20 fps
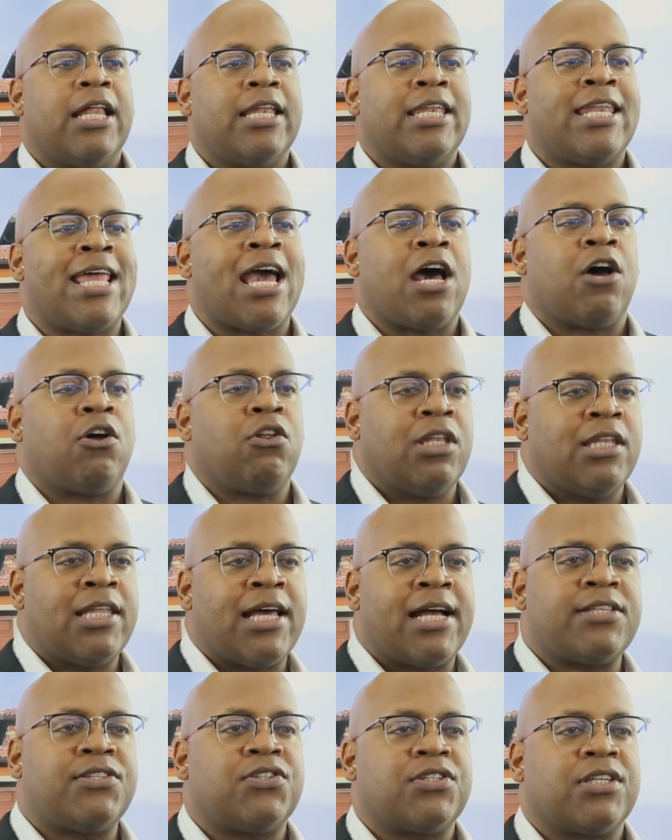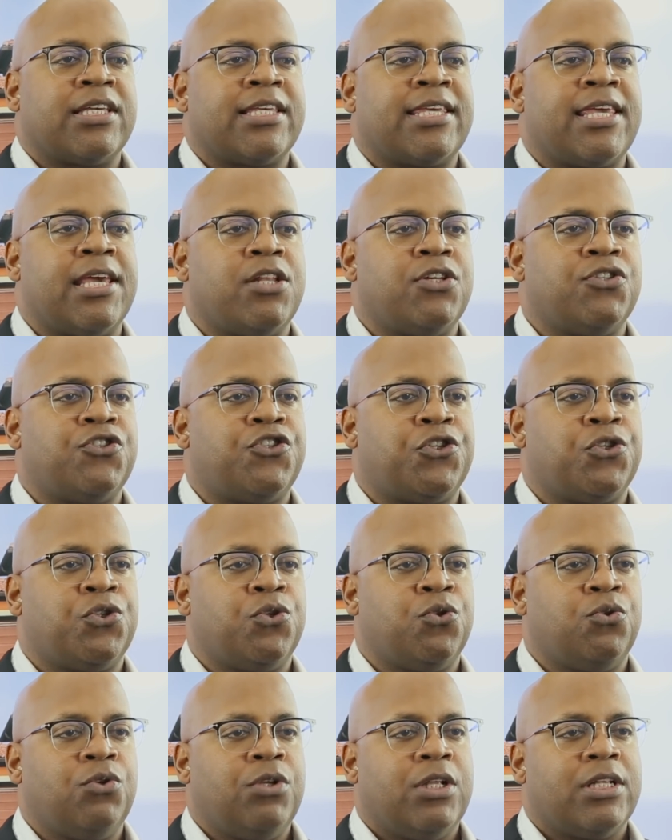now let's get
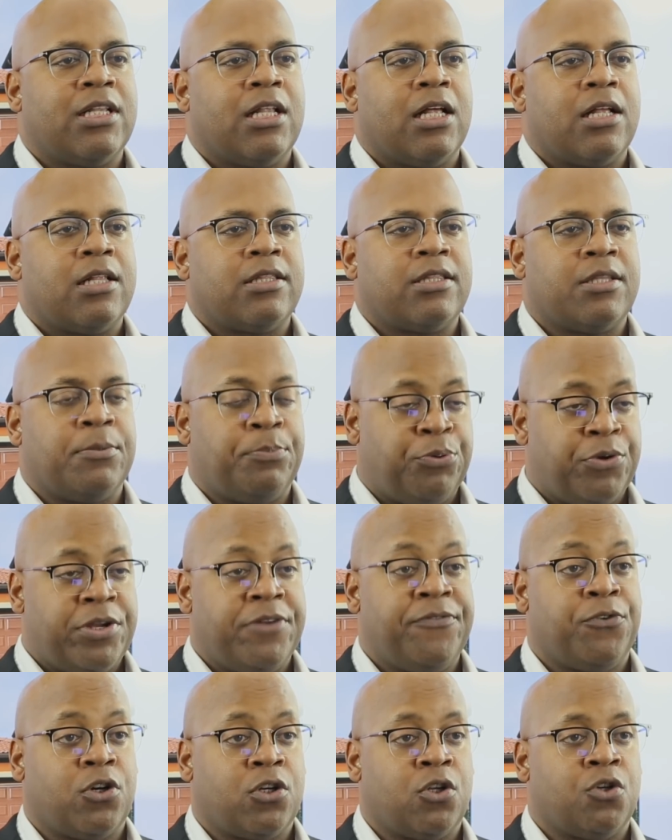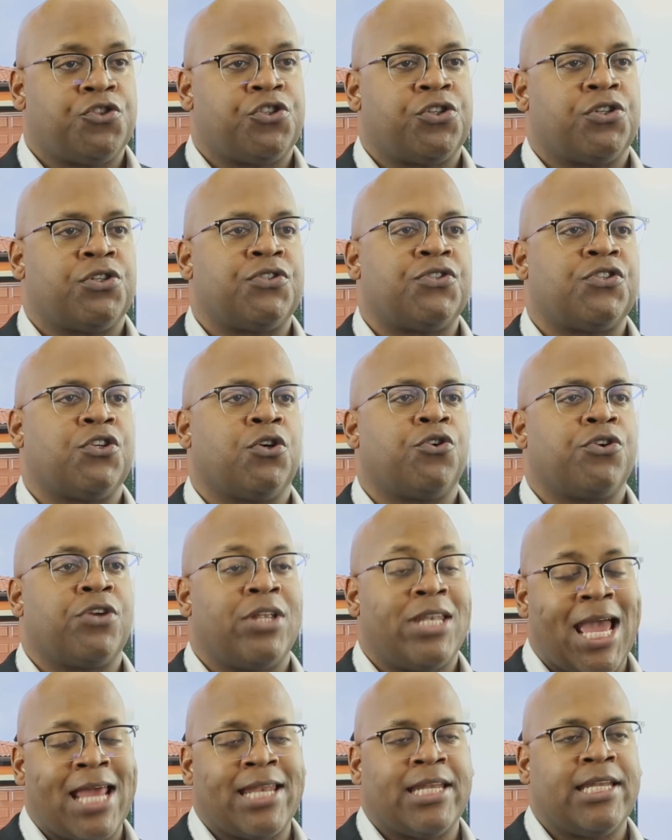into the pre-foreclosure. So you're
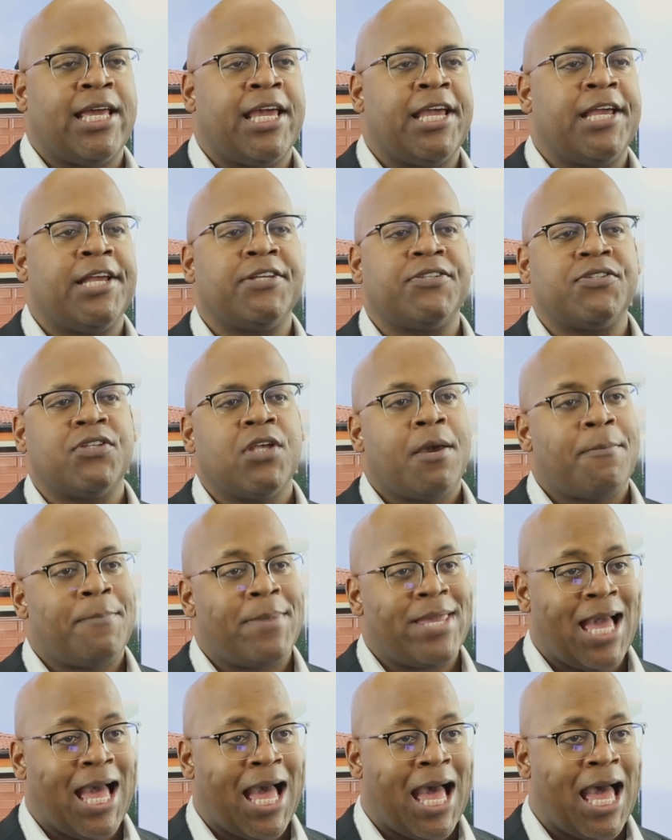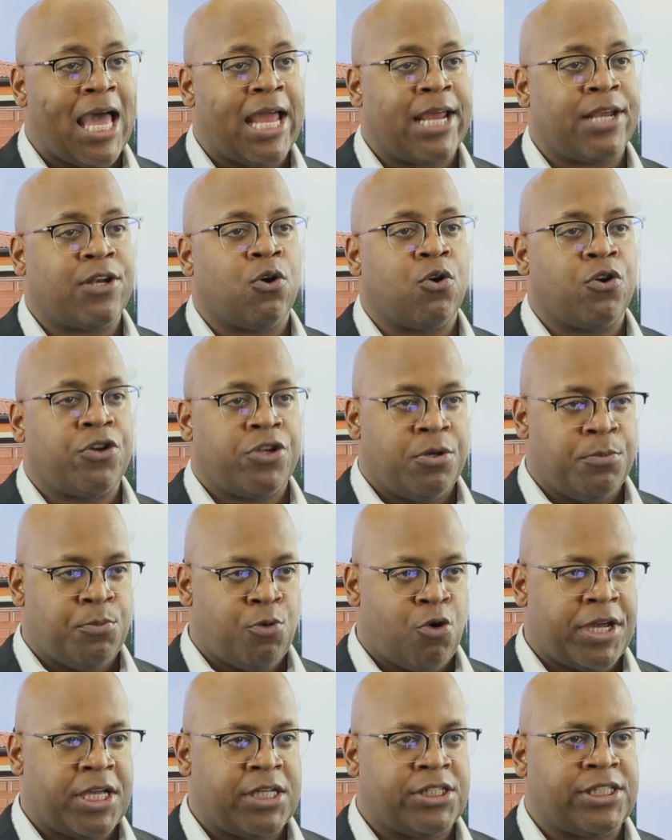90 days behind on your
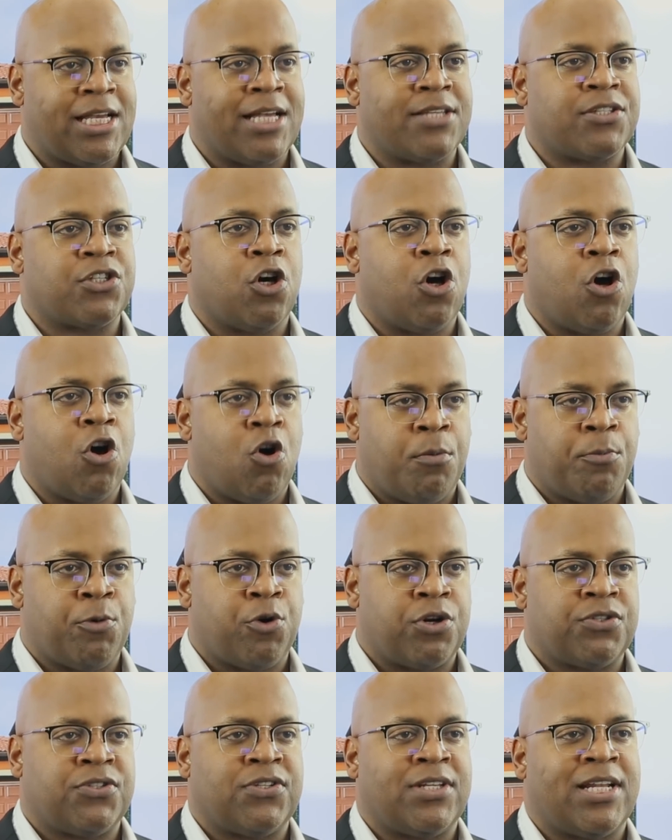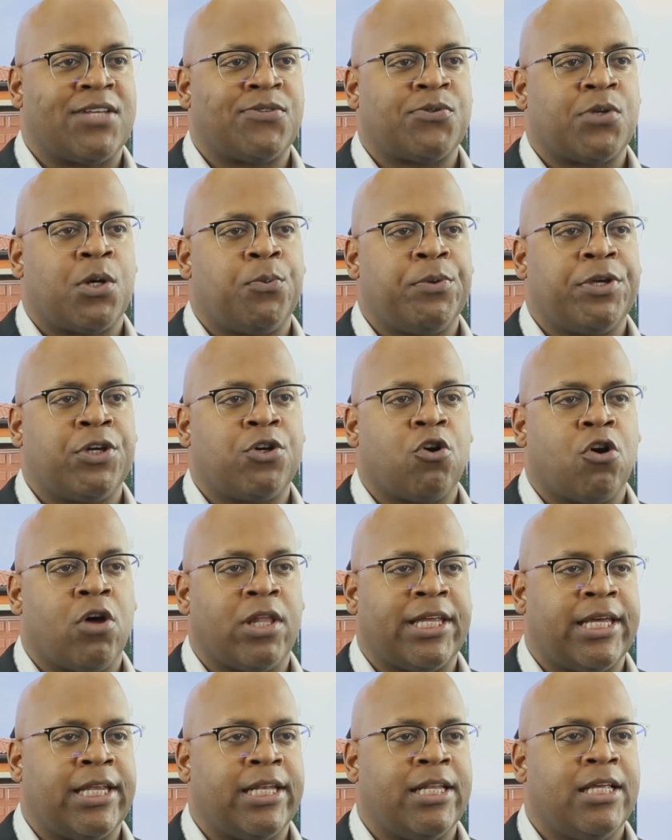mortgage as a homeowner. So that's why we call
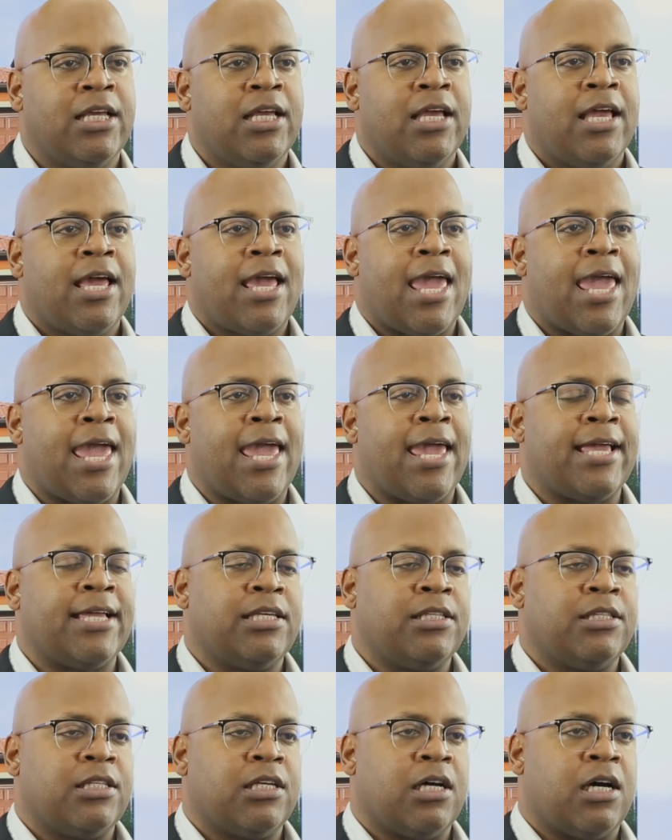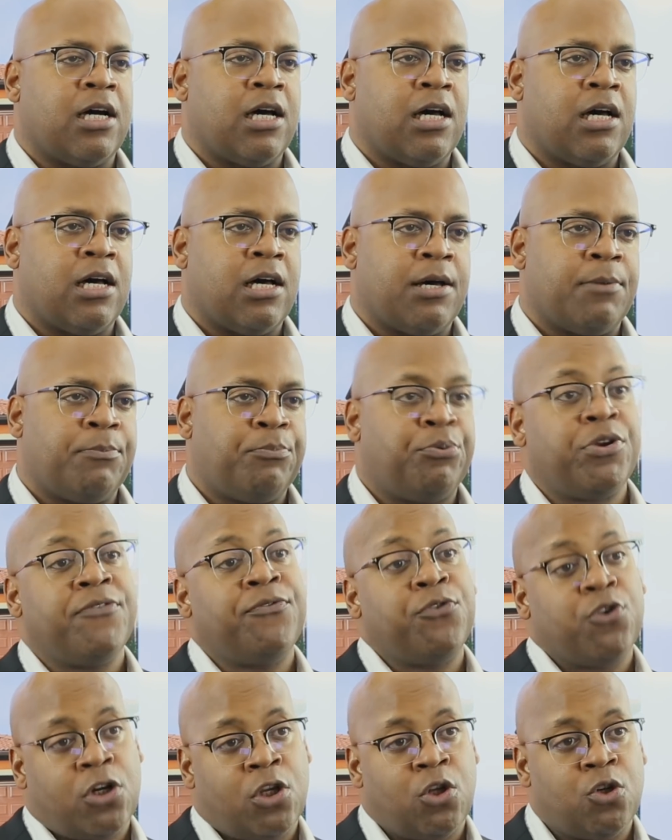it a
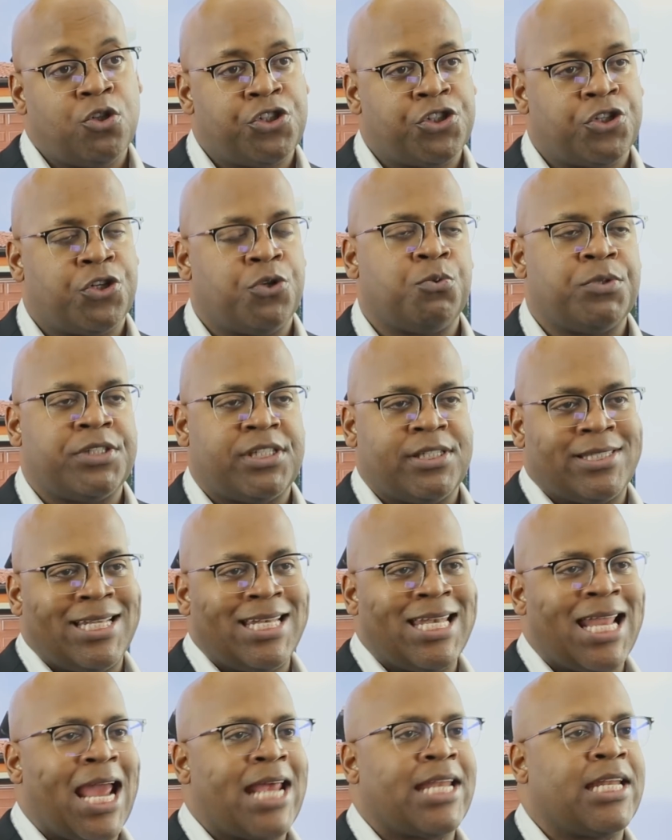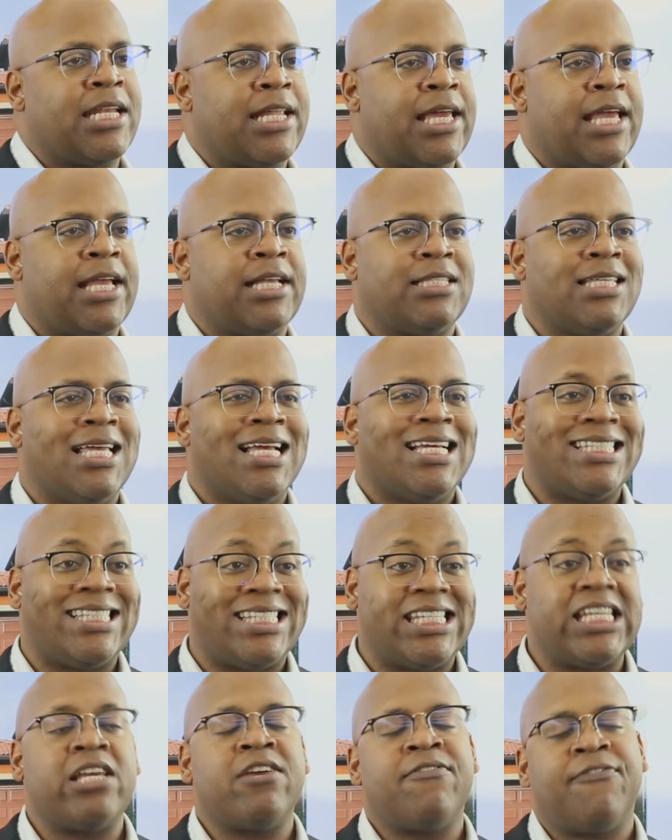pre-foreclosure, which is the 90 days
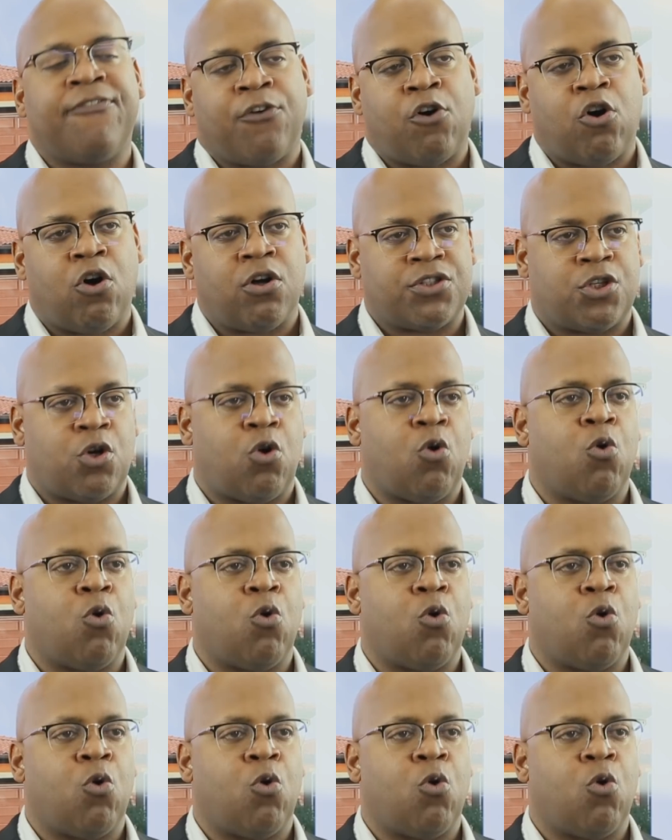default